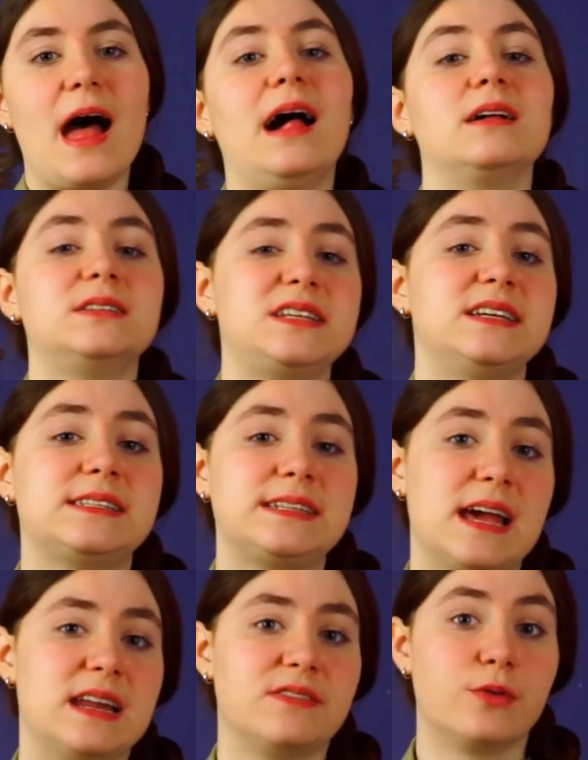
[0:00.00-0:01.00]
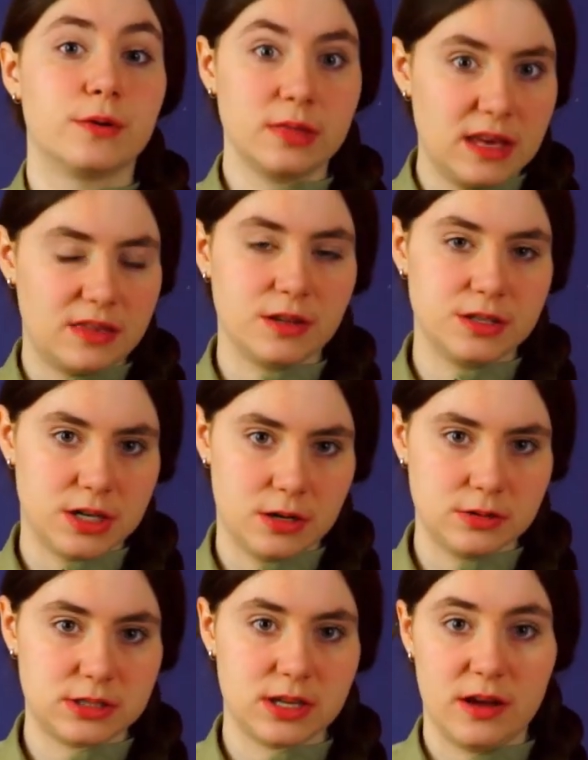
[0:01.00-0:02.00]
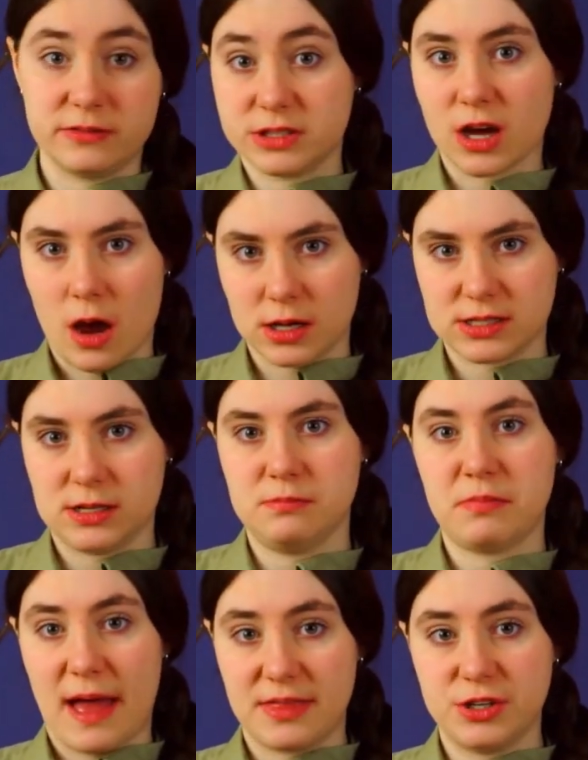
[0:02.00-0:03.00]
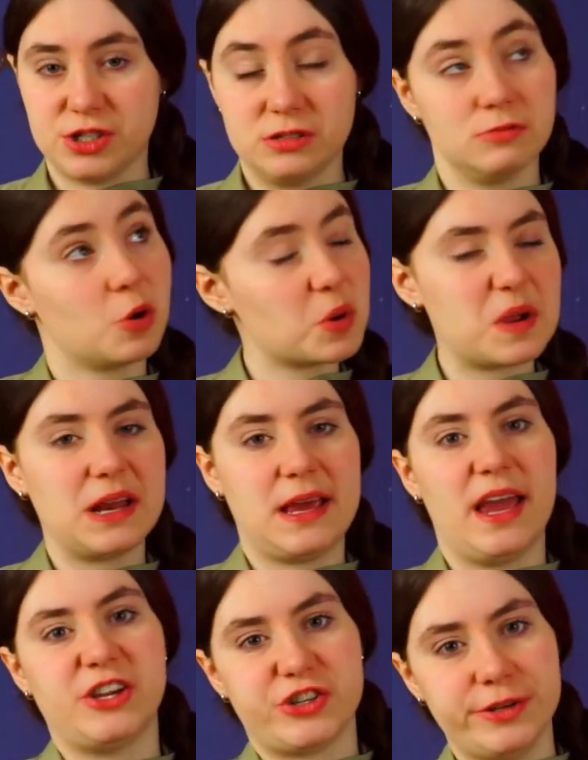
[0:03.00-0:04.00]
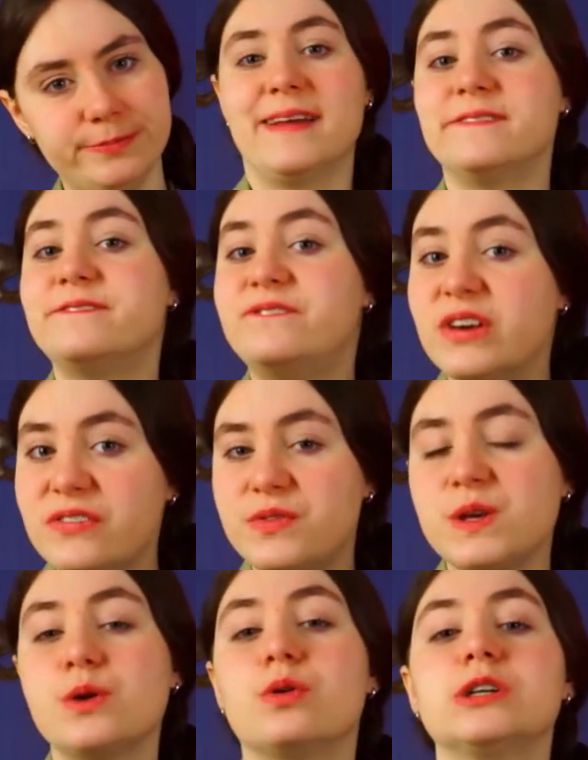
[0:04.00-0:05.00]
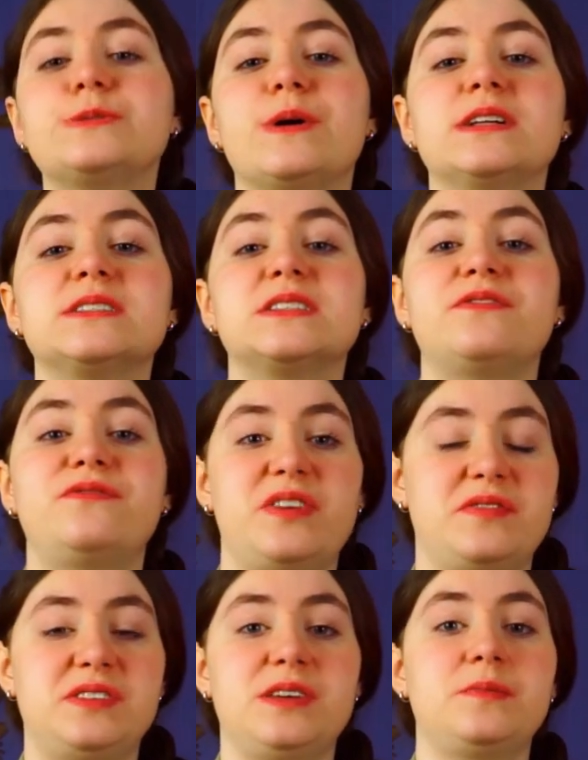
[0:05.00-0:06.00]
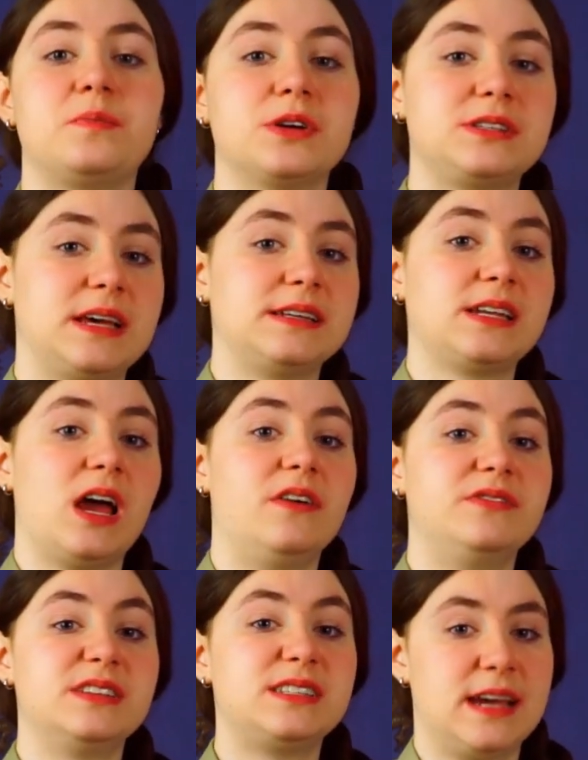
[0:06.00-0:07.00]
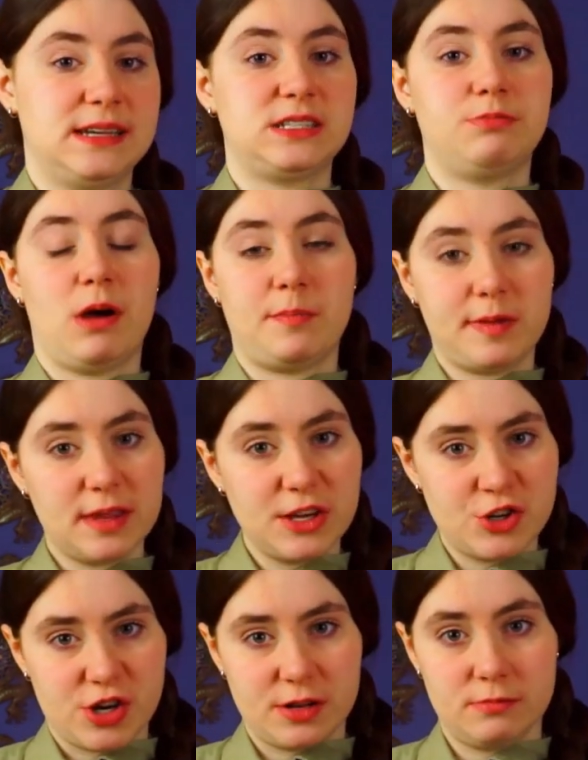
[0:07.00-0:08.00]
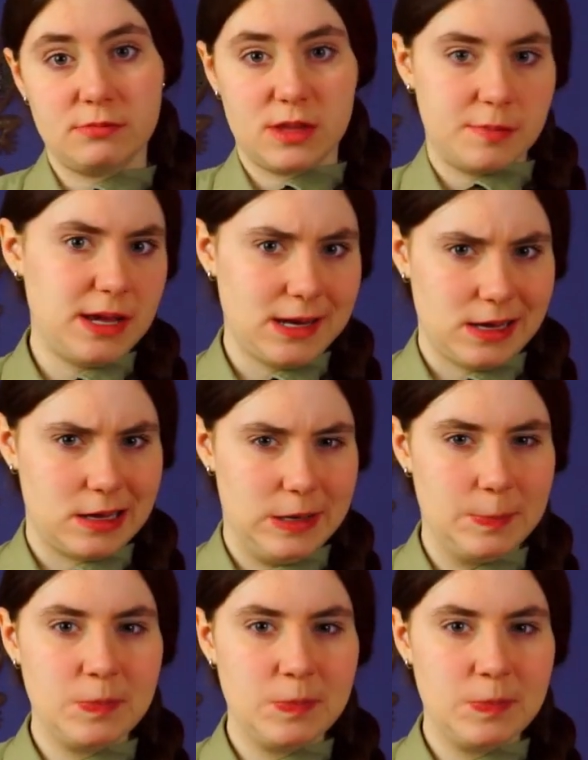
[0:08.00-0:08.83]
LD standing for lethal dose of a toxin, pathogen, or radiation, and 50 corresponds to 50% of the test population, the median.